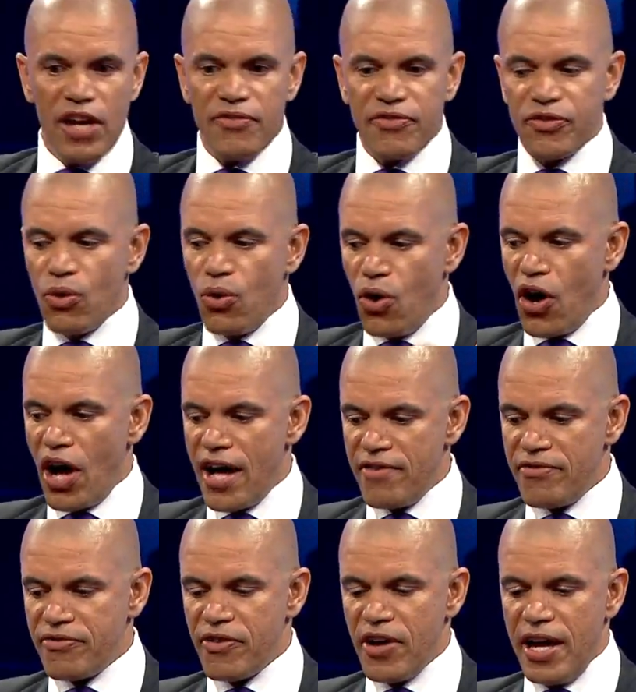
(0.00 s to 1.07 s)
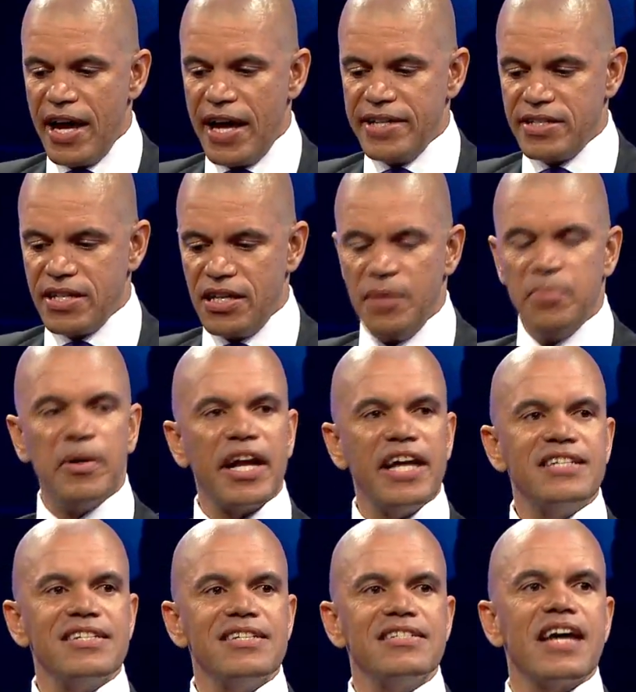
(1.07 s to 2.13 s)
if you have a
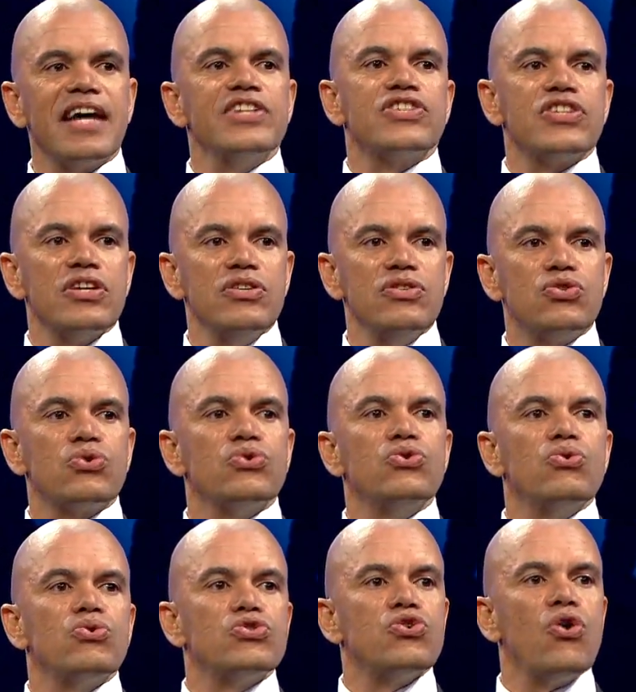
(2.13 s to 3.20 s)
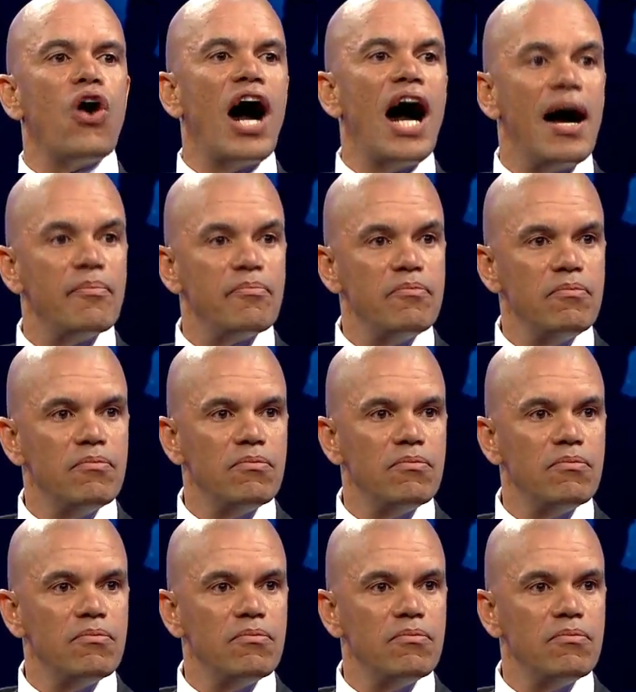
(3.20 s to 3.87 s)
deliberate intention to use your arm,